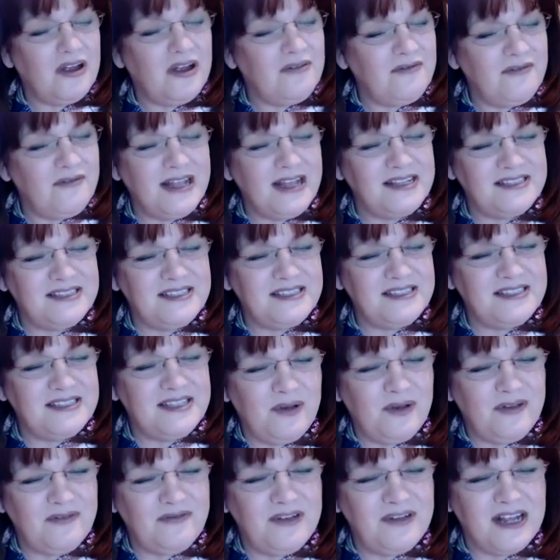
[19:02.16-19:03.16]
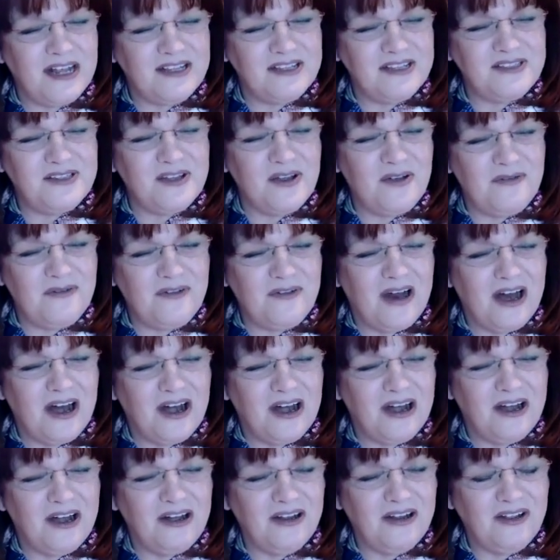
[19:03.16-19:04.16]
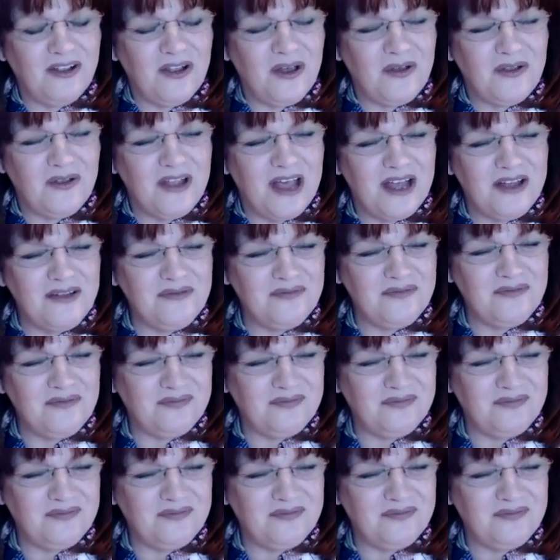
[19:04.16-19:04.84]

events that we've done so far, Lola.